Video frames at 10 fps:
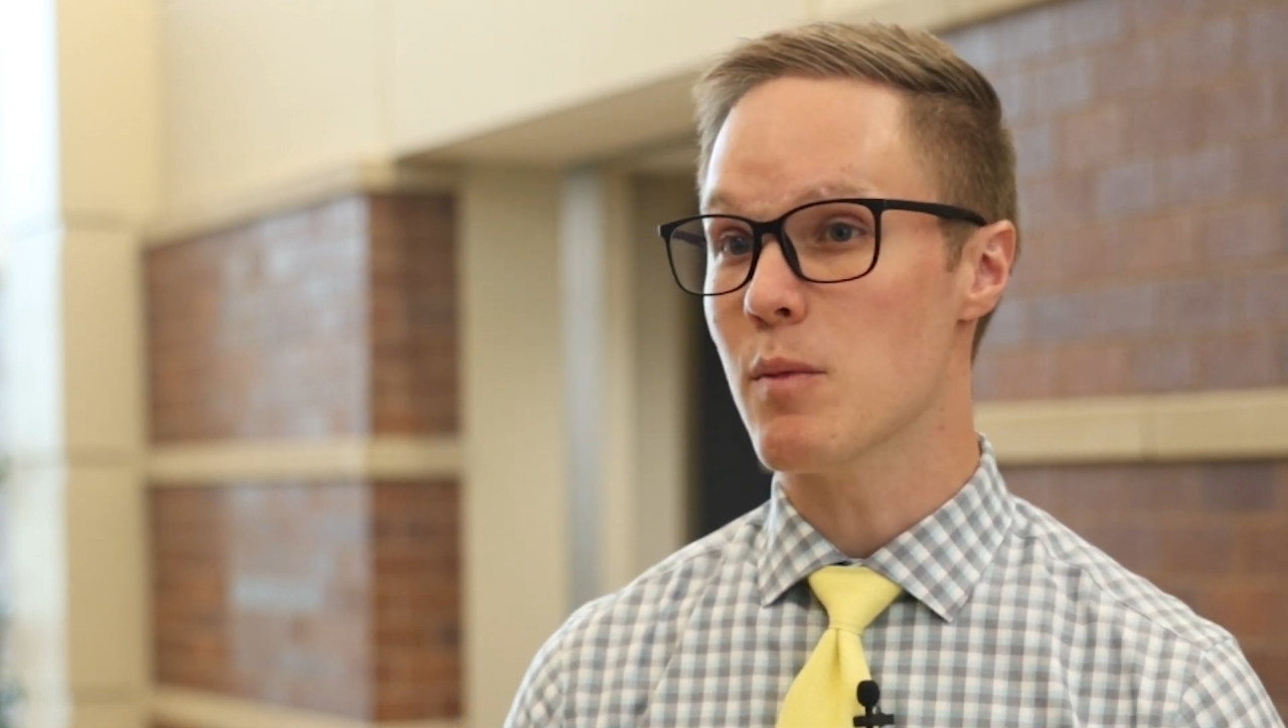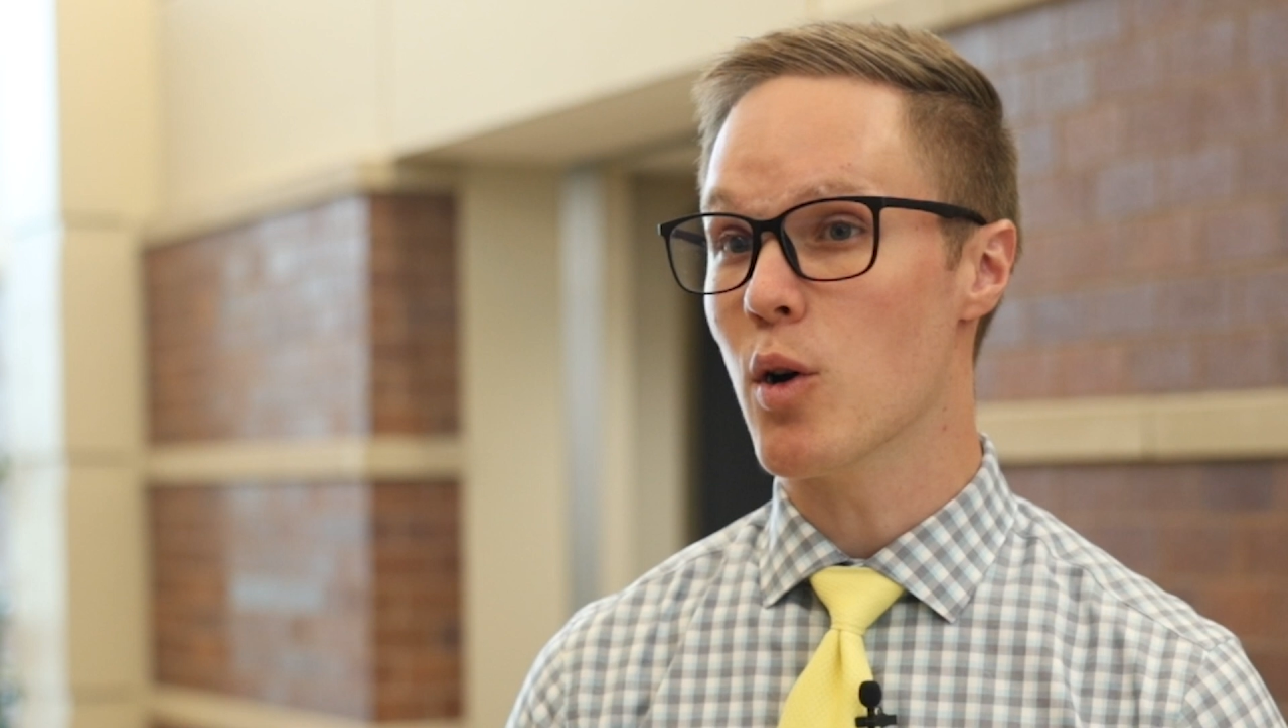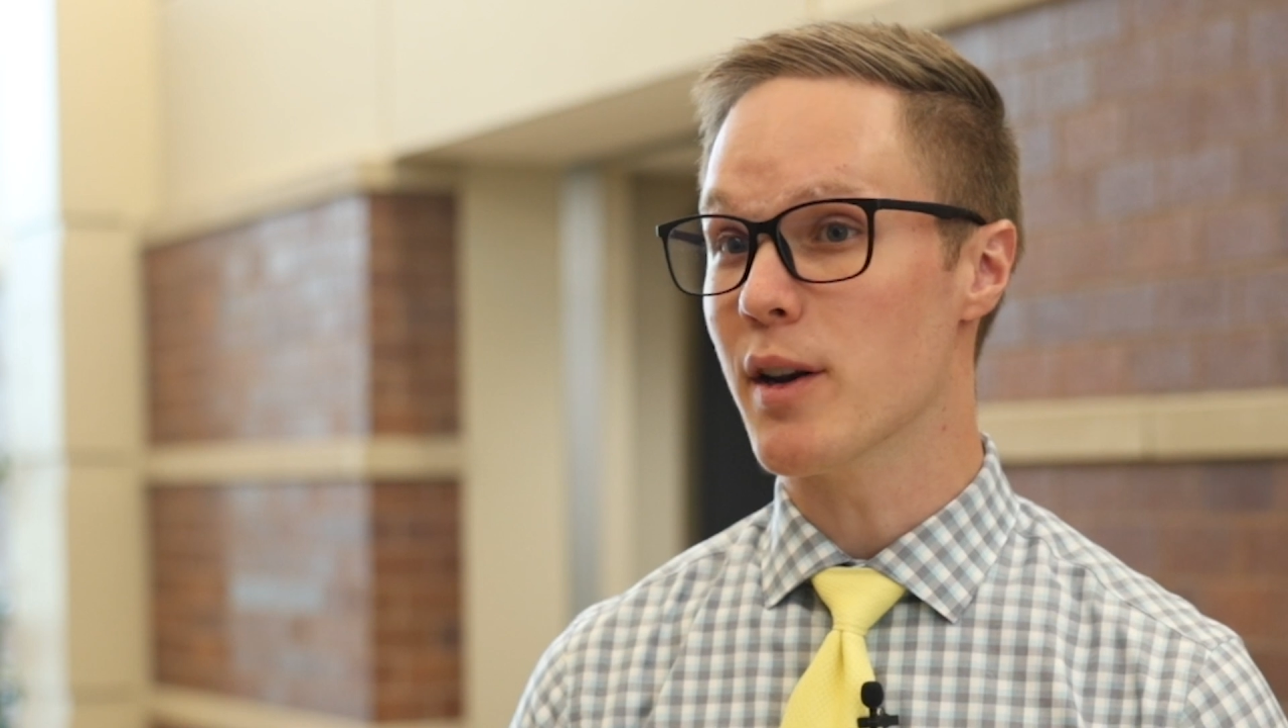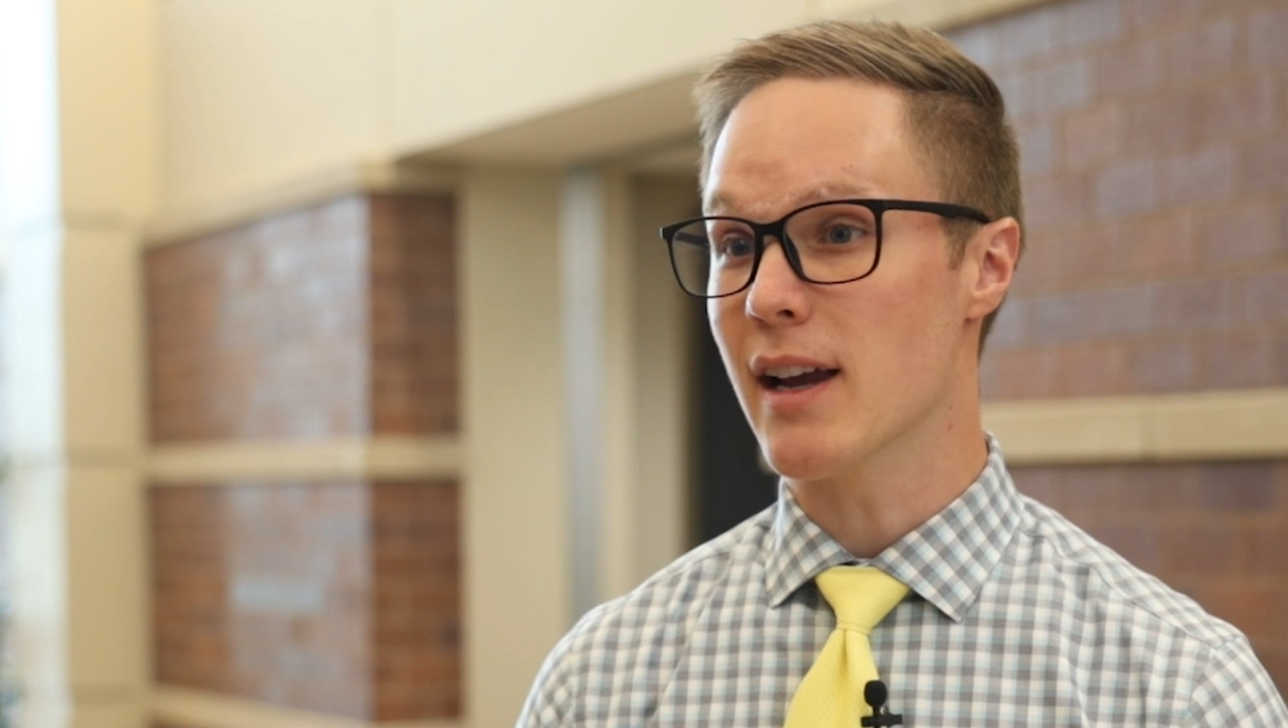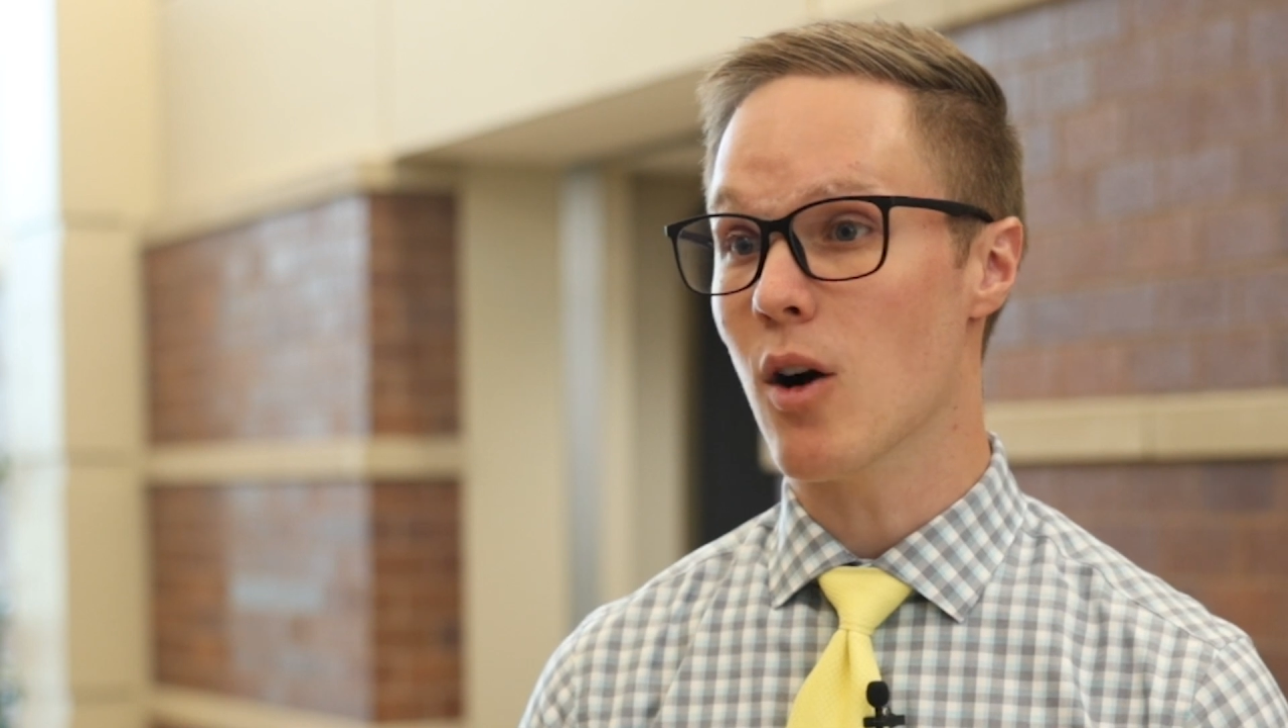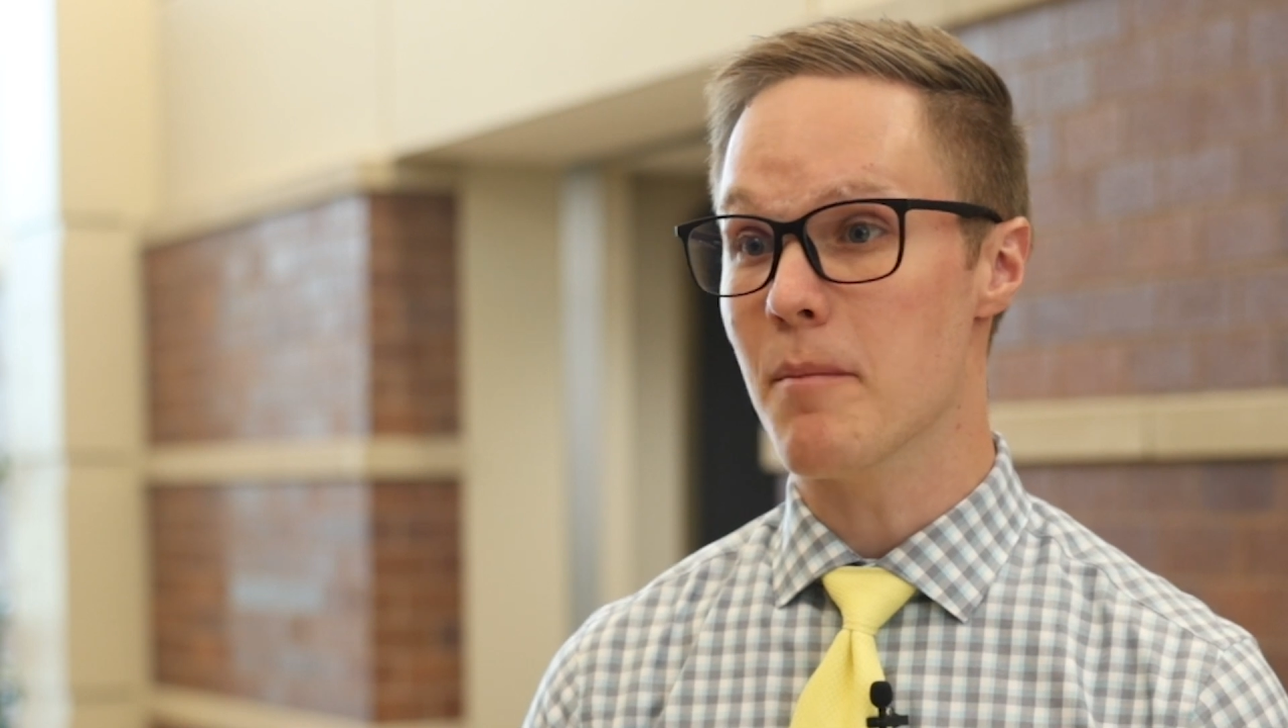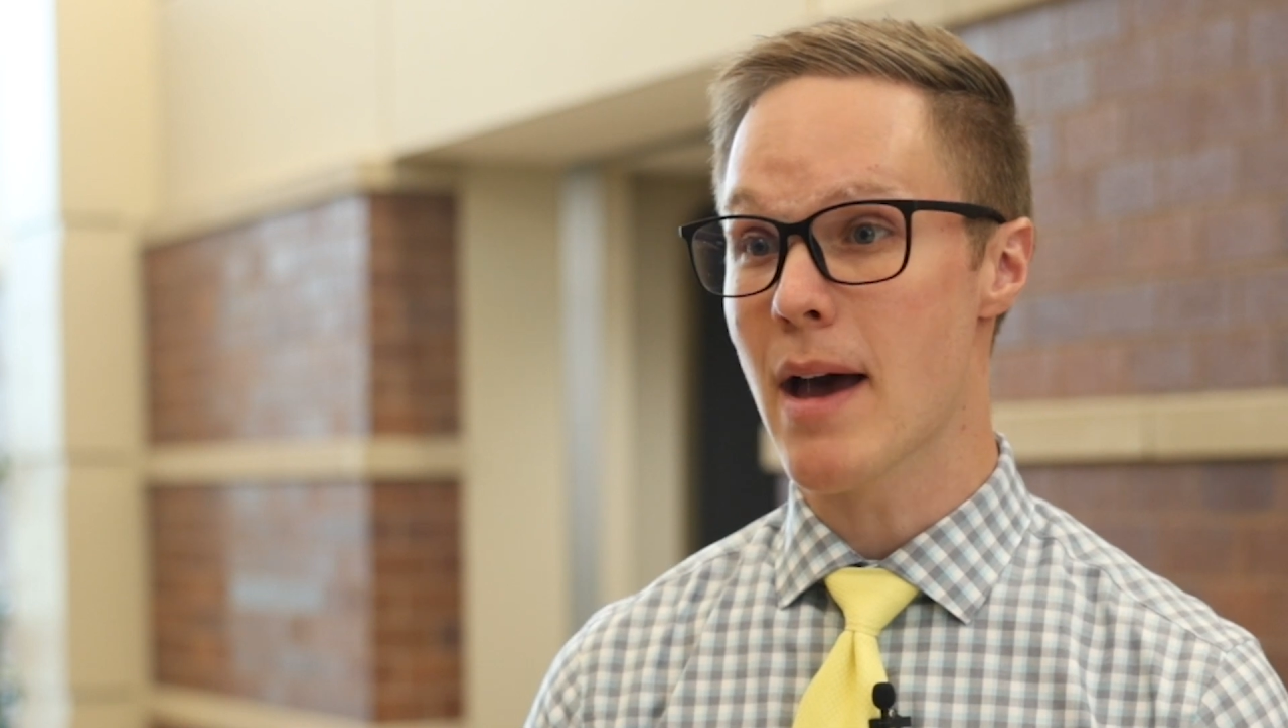putting out